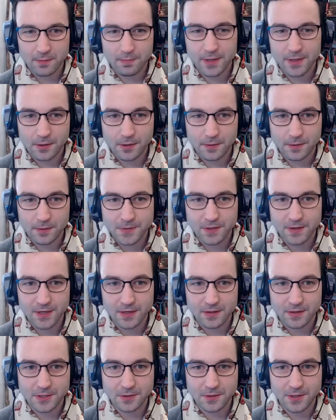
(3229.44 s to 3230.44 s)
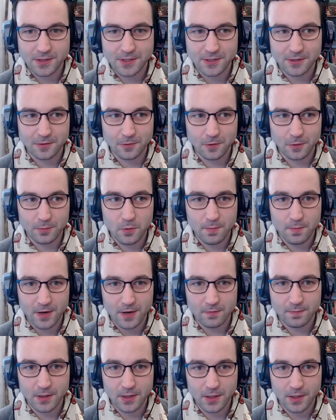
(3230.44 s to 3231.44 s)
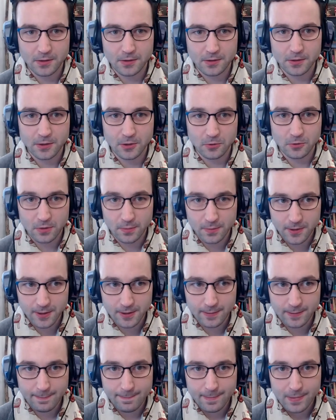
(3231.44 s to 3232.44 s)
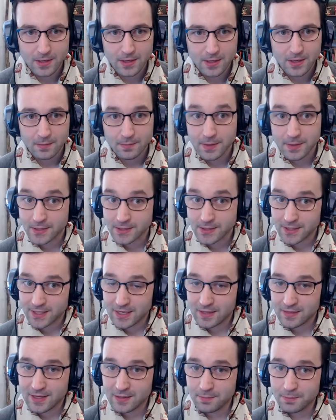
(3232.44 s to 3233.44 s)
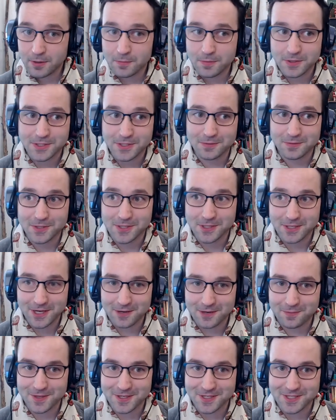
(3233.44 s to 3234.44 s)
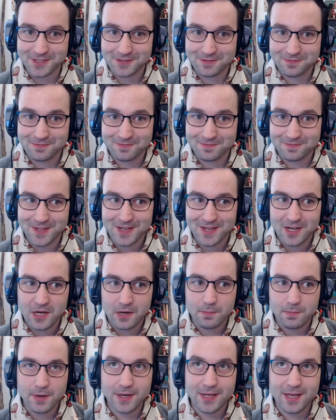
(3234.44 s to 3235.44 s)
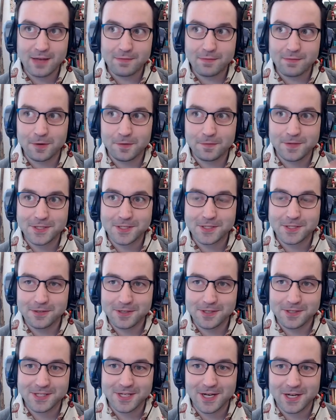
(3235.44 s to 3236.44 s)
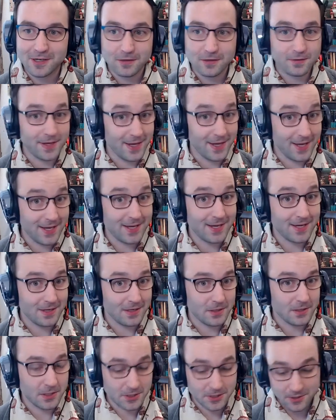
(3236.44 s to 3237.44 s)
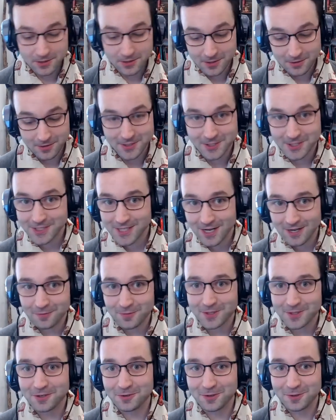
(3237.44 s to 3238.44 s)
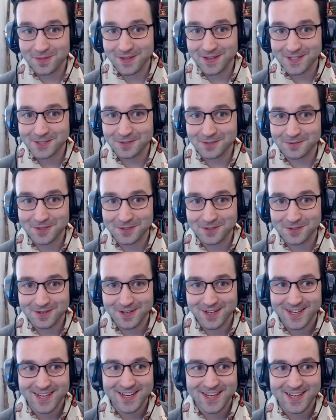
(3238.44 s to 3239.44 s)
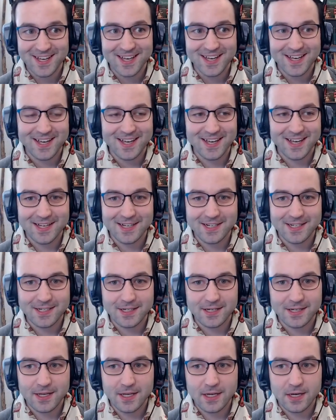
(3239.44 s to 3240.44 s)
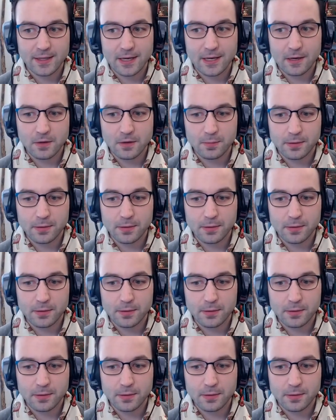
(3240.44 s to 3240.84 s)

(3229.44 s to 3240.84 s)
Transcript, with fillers: bell to the students in the group who might have been under contributing. Hmm. Because again, the input was, was anonymous, but it gave all the students kind of a hey, just so you know, this is kind of what your group thinks of you. And uh, it allowed a